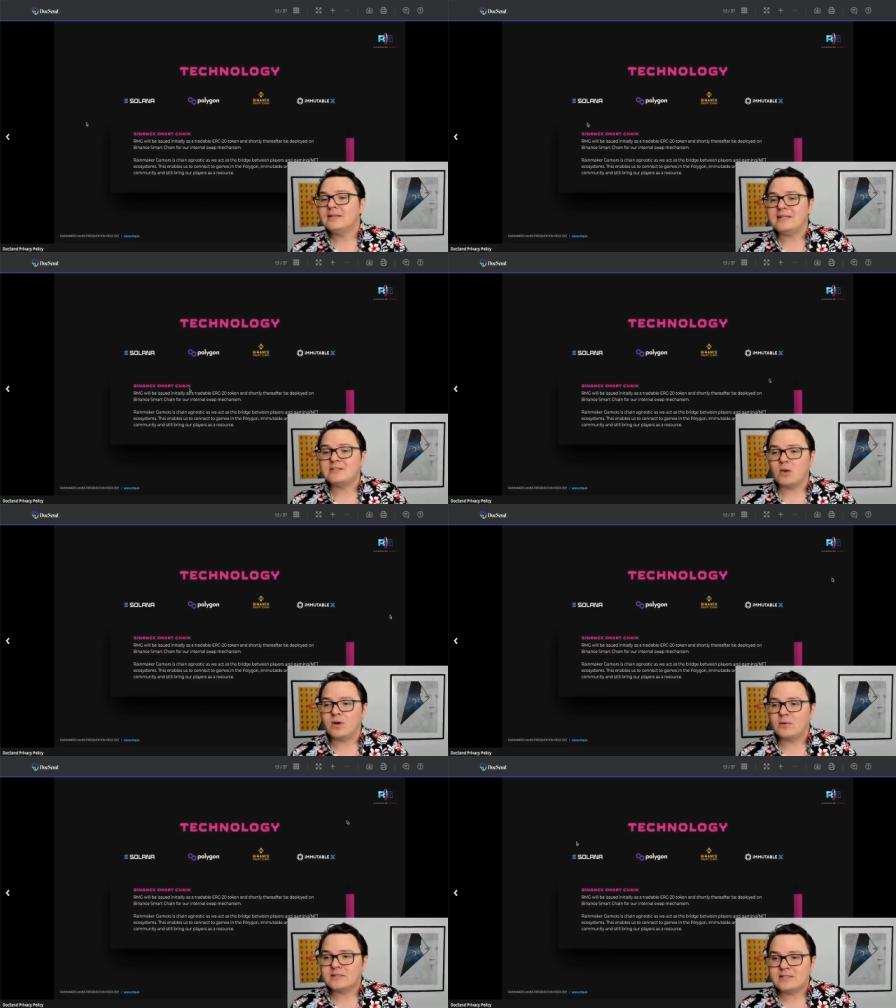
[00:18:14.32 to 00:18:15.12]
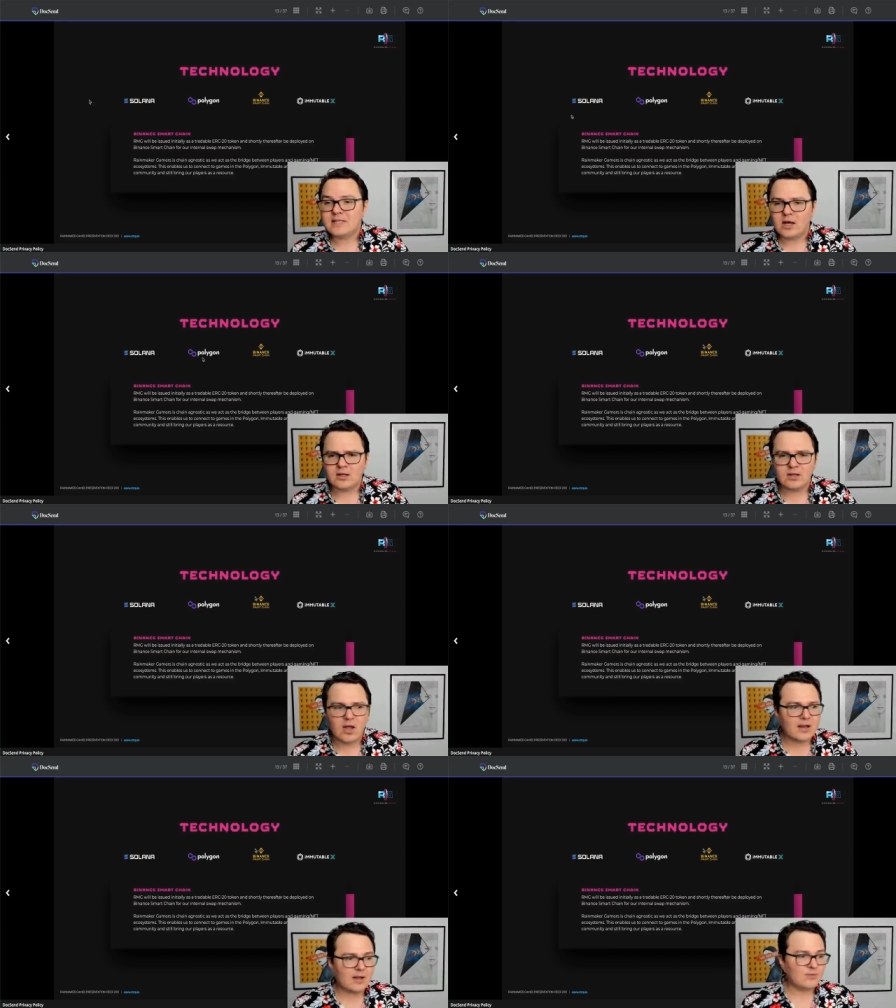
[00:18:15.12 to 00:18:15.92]
These are where we're seeing a
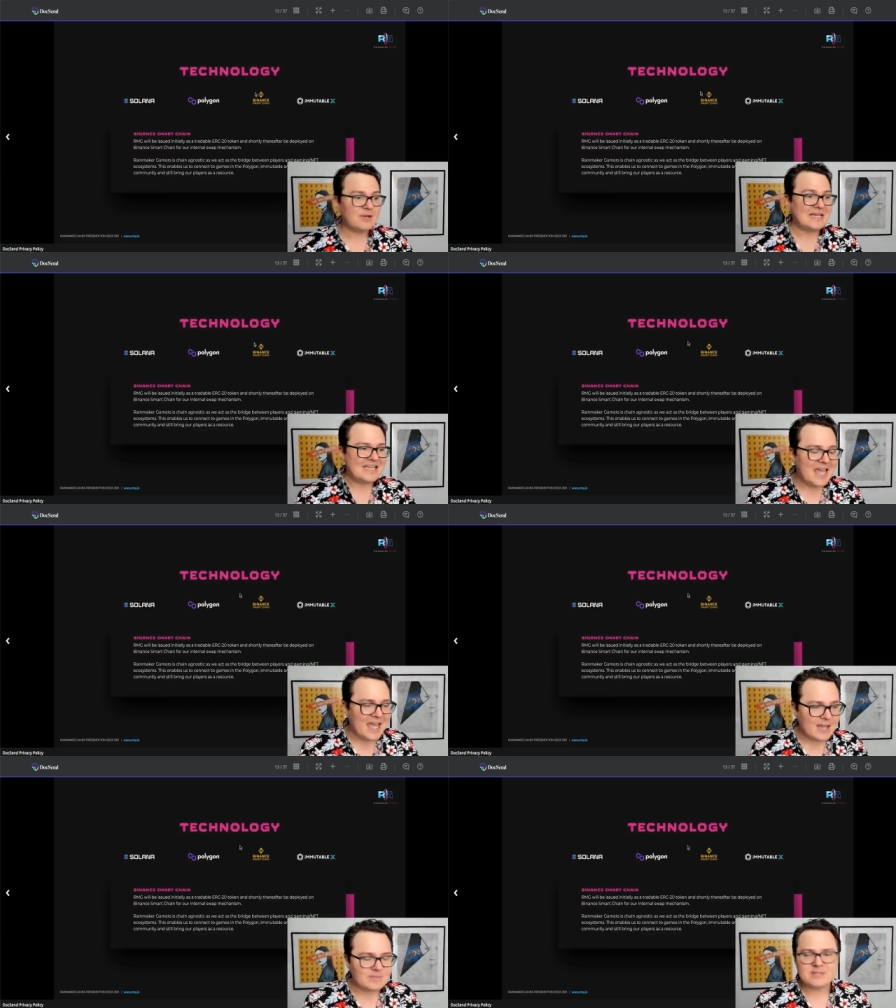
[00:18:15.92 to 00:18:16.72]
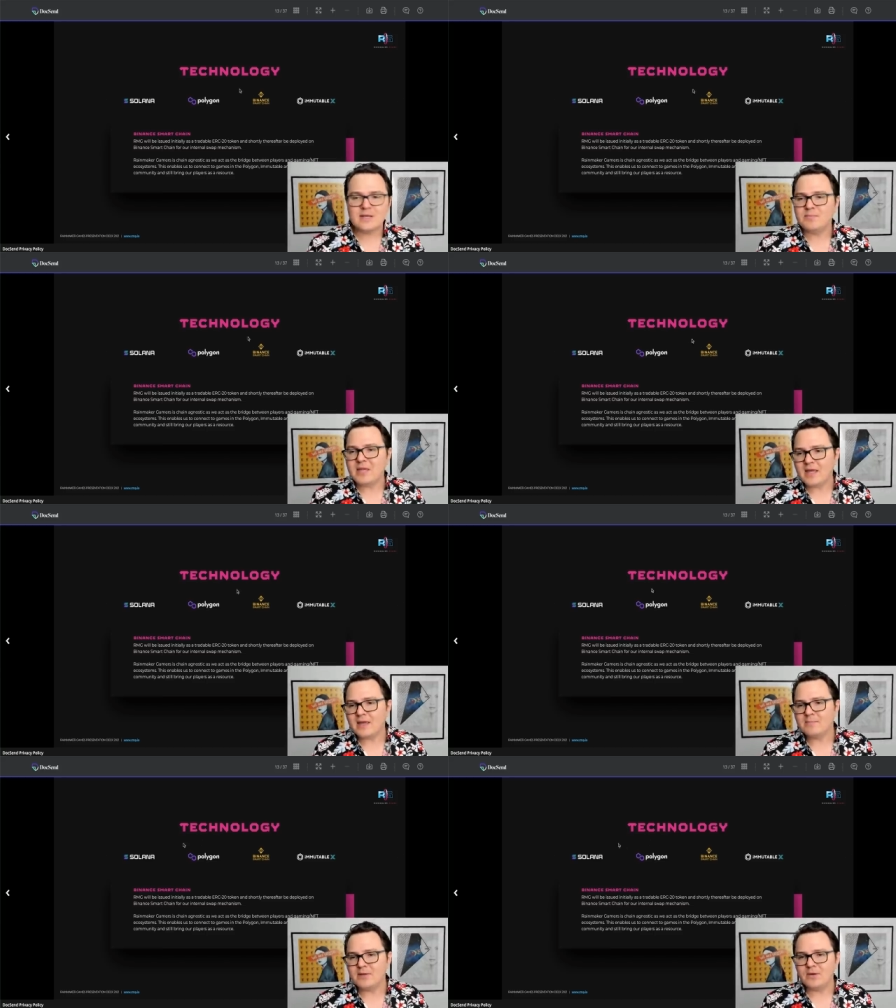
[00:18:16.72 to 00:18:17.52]
lot of games
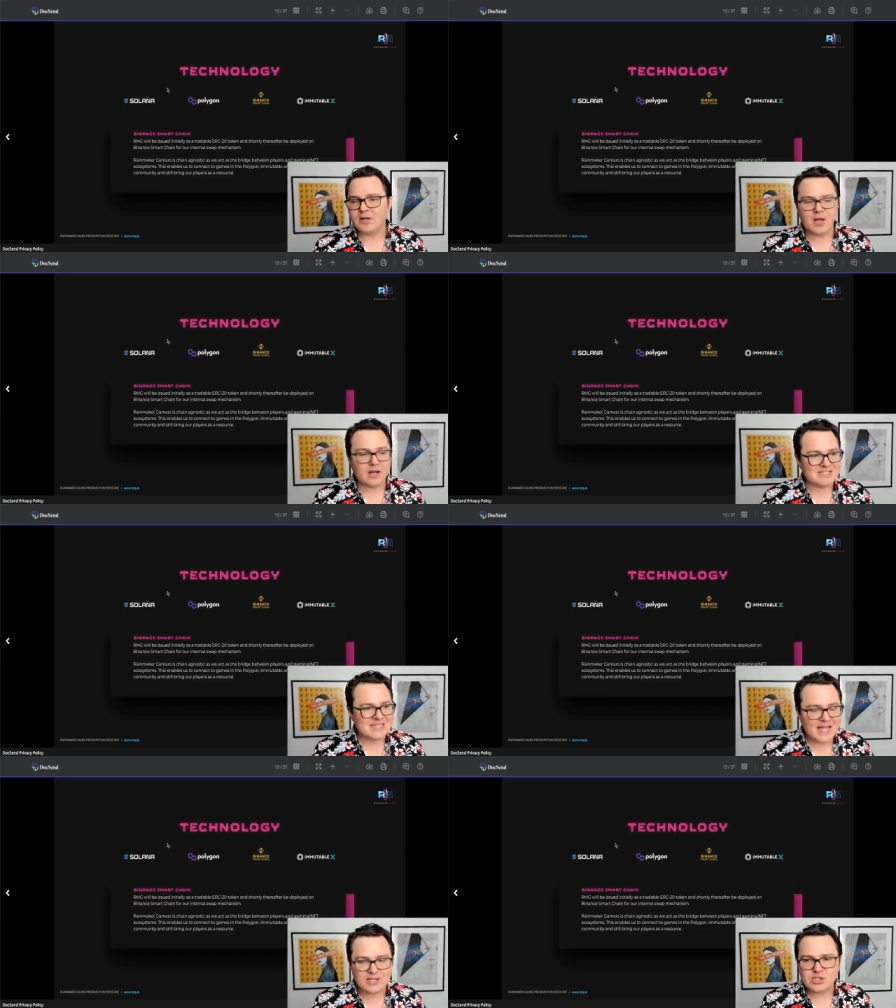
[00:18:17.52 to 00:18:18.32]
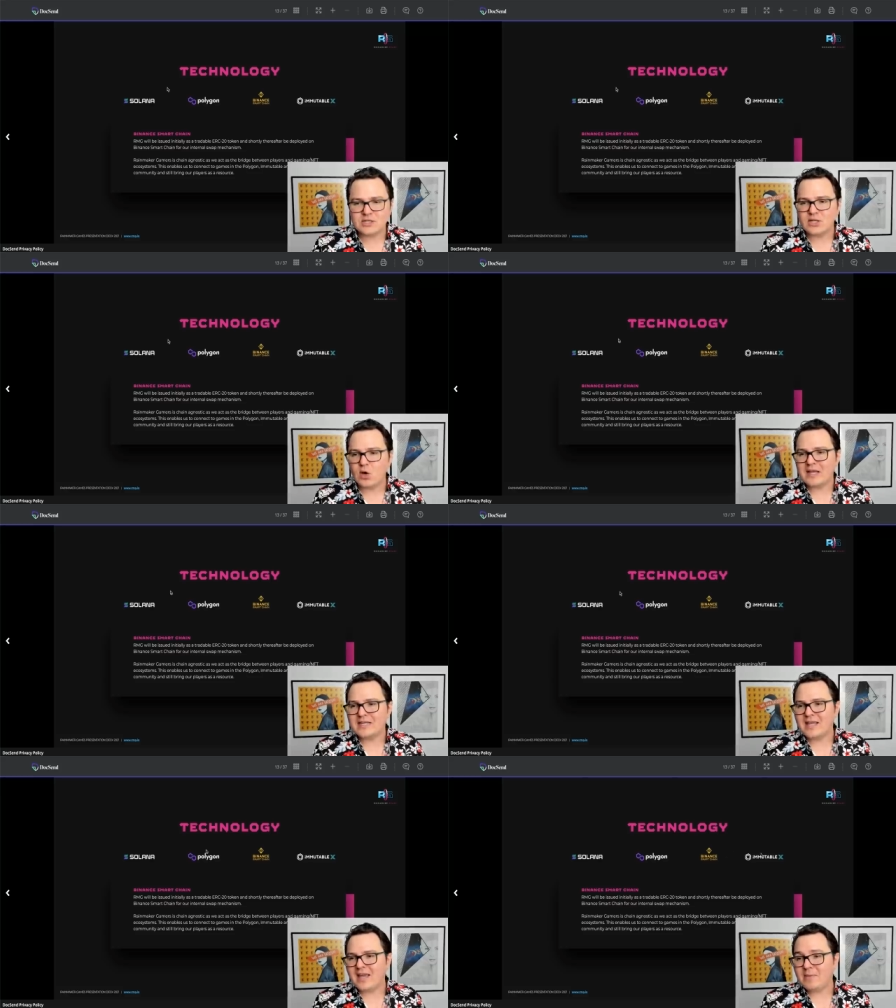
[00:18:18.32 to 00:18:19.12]
being built, a lot of attention going
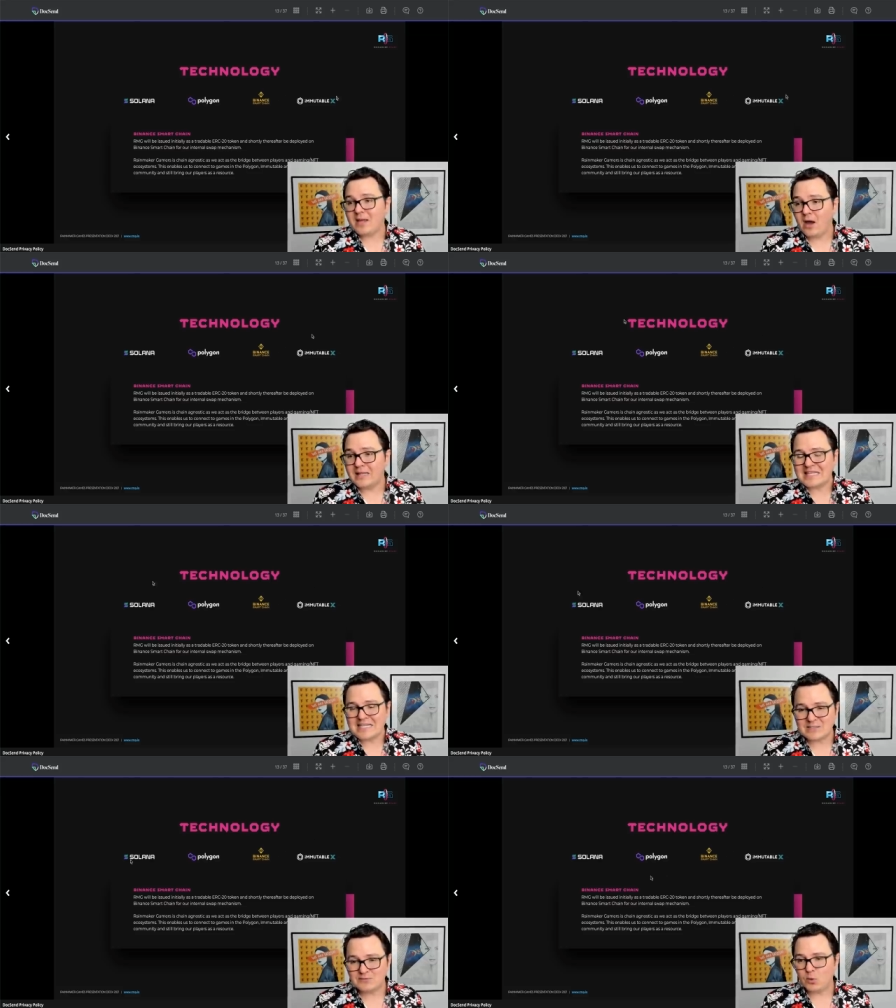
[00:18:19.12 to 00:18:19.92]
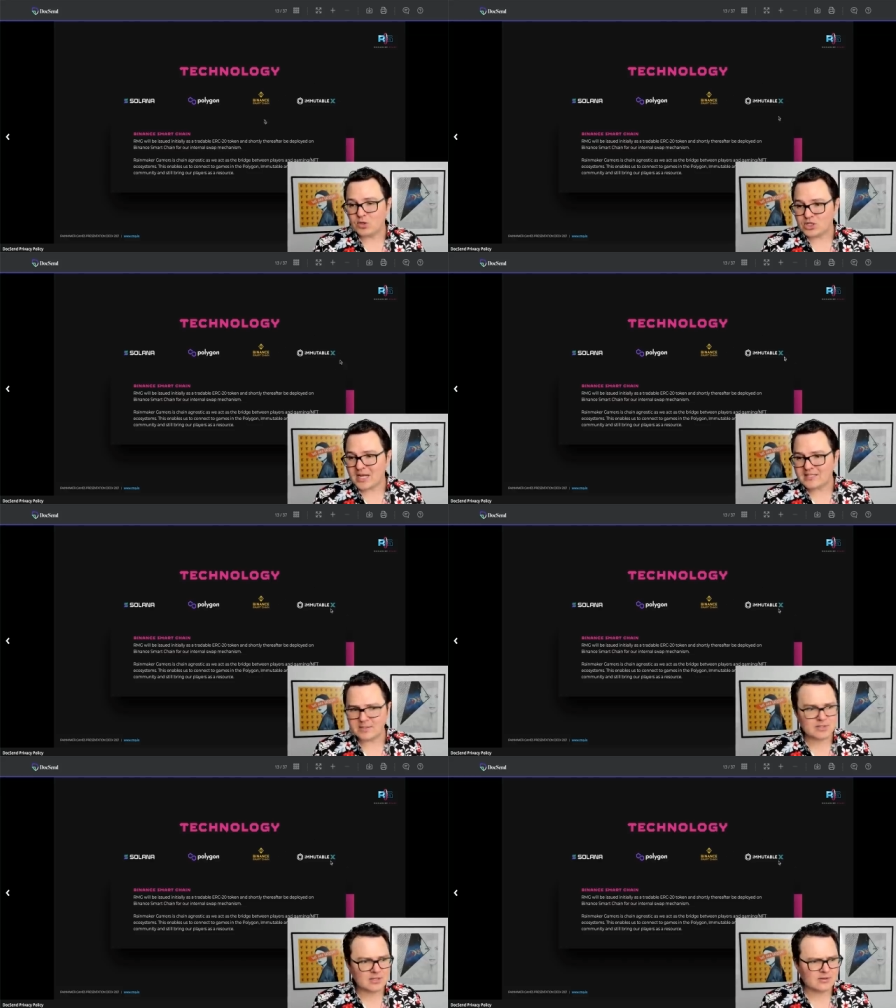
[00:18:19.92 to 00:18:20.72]
into gaming on these four chains
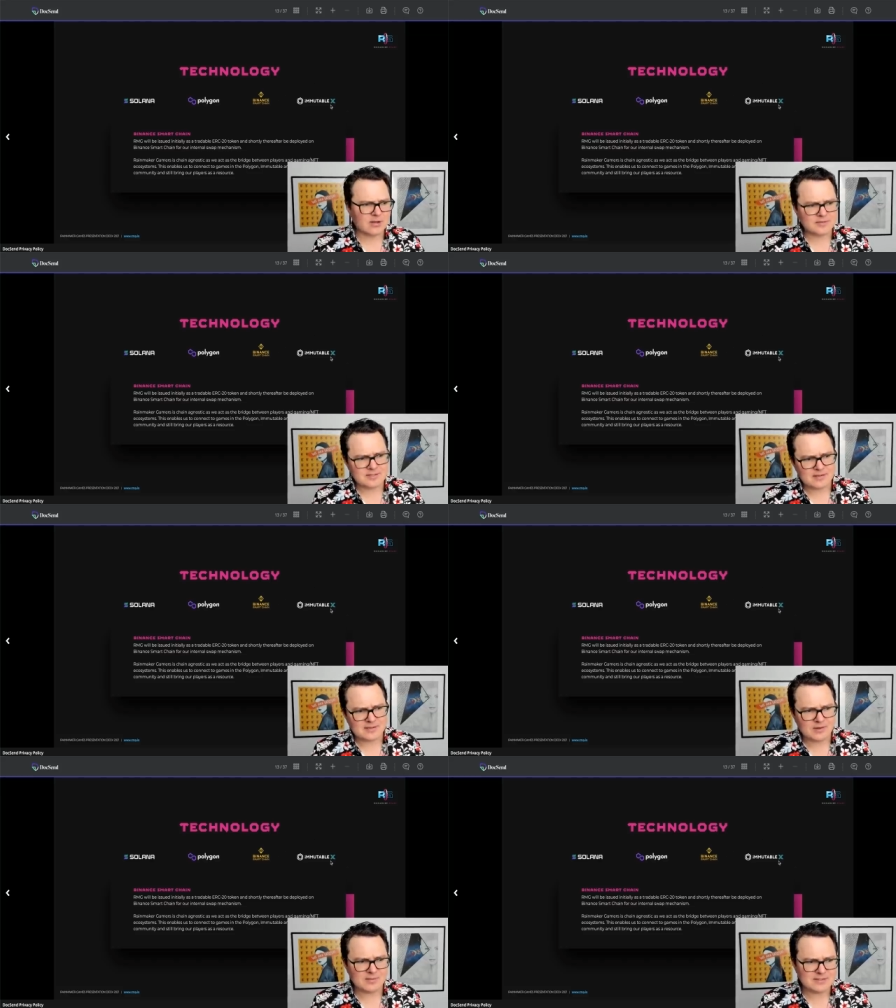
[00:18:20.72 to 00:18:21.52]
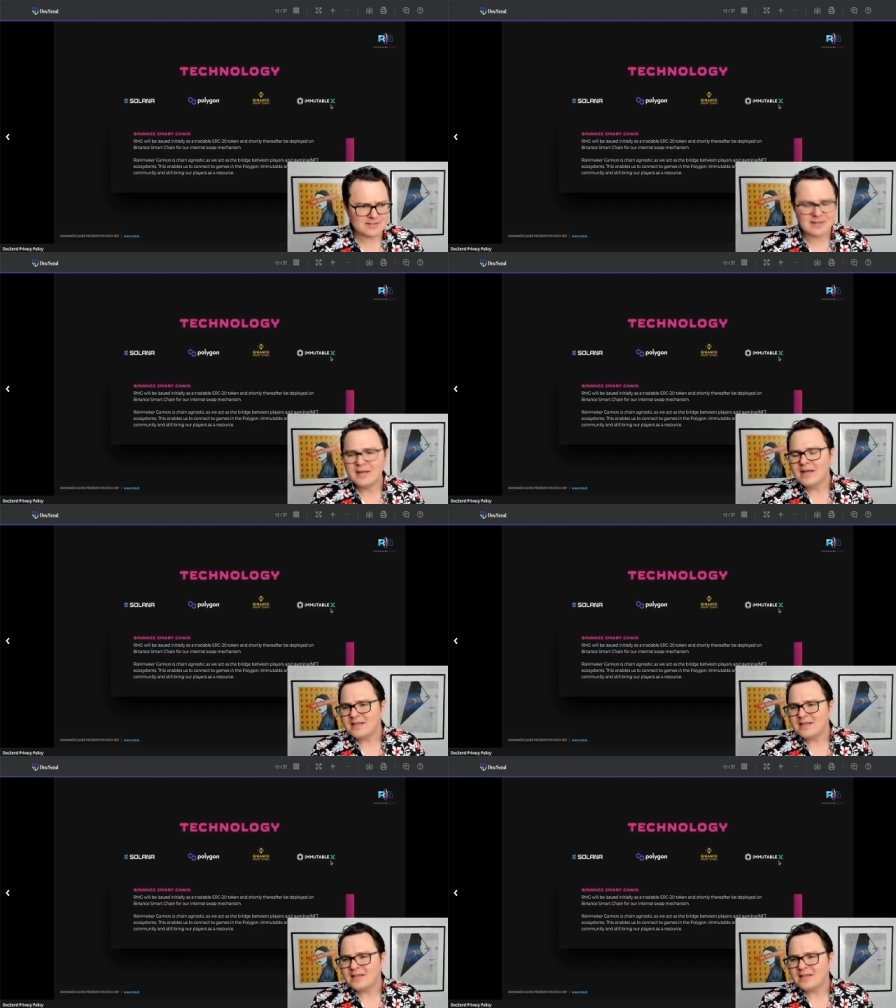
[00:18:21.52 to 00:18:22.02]
in particular, and obviously Ethereum is the,